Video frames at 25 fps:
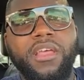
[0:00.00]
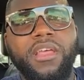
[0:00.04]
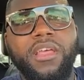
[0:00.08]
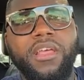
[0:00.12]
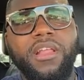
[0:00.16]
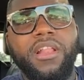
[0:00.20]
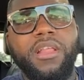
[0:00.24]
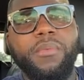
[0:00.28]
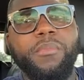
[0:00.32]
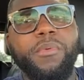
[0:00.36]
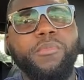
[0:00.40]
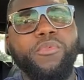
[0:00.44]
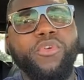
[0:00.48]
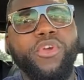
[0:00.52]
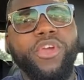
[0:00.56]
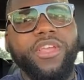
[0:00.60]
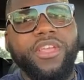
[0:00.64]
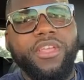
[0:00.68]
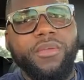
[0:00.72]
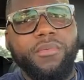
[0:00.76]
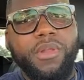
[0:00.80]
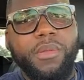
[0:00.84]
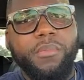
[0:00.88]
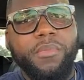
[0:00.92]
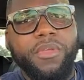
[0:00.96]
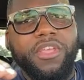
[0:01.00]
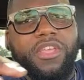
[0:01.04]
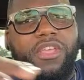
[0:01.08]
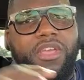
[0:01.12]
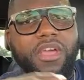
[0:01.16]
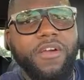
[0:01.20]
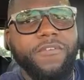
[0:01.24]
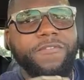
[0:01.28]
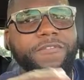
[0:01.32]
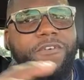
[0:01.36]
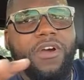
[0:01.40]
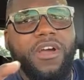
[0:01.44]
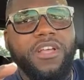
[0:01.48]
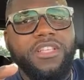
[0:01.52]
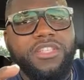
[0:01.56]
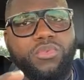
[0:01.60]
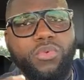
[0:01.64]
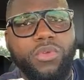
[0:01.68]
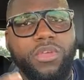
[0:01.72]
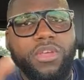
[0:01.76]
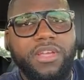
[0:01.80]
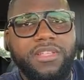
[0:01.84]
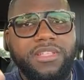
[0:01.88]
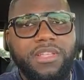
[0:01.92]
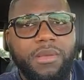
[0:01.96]
Let me break it. Let me give you a fast quick
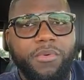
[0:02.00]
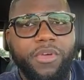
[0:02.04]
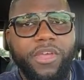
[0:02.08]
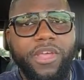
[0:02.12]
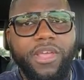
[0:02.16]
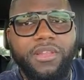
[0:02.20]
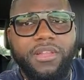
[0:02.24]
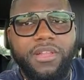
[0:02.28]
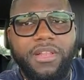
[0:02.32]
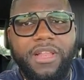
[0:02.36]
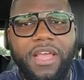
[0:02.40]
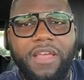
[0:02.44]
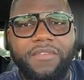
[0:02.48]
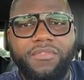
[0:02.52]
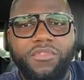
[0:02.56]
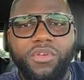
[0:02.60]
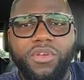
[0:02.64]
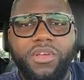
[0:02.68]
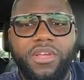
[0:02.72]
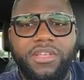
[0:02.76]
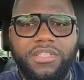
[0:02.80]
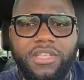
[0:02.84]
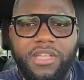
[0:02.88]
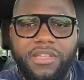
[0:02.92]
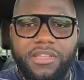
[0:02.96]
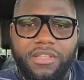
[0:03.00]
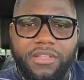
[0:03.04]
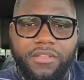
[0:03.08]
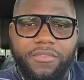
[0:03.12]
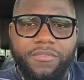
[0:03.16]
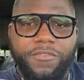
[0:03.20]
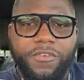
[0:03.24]
because I'm going to end the live now because I need,